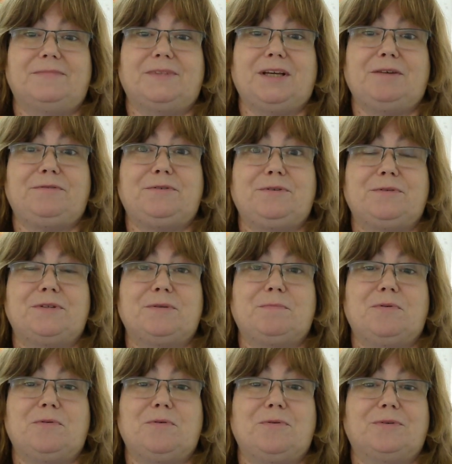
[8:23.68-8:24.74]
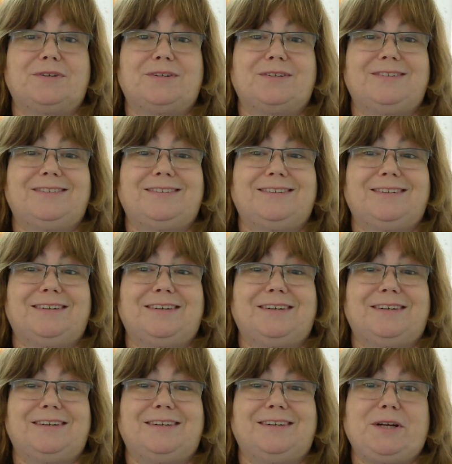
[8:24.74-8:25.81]
If you support
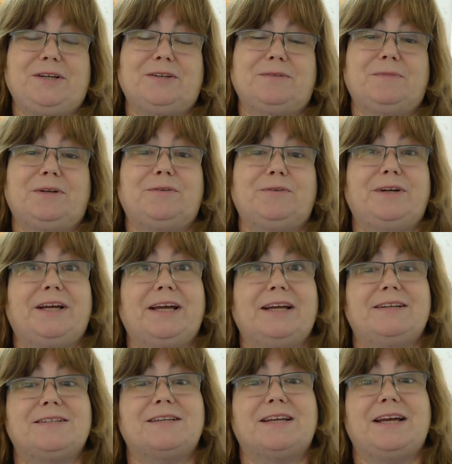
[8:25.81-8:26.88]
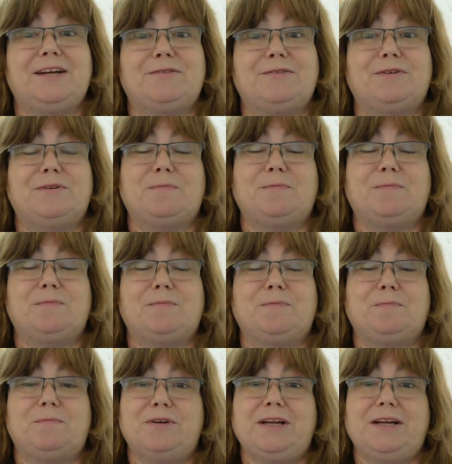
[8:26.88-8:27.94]
someone or against hatred and
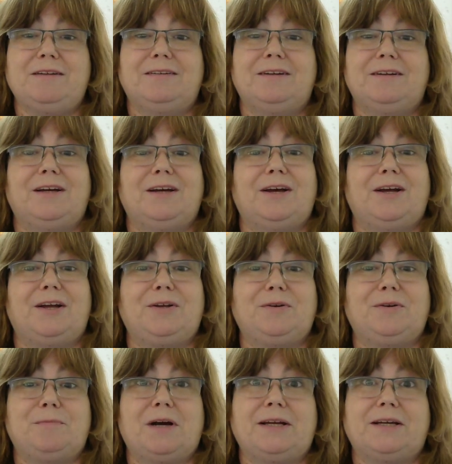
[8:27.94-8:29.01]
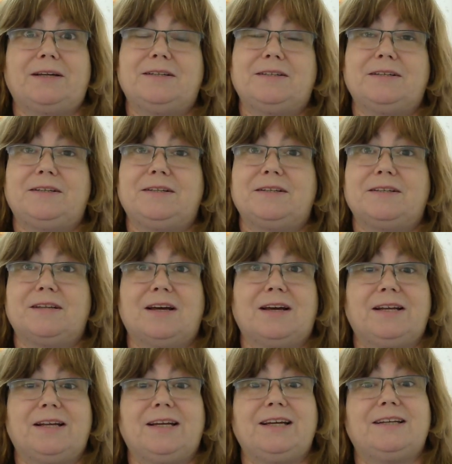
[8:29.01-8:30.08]
bigotry, you might consider
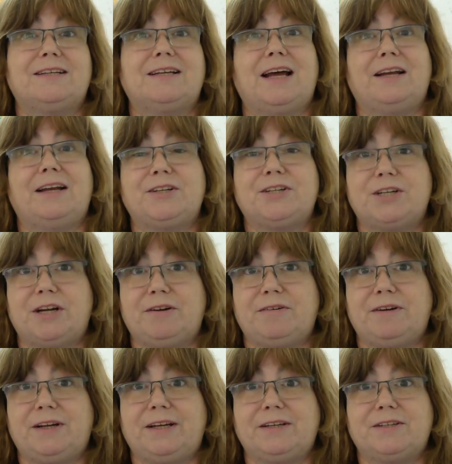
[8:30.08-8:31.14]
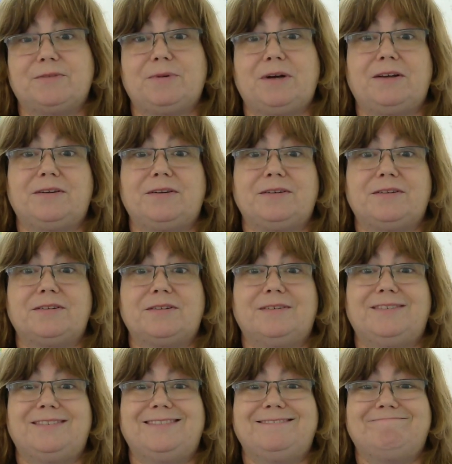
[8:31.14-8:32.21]
signing it and sharing it to others.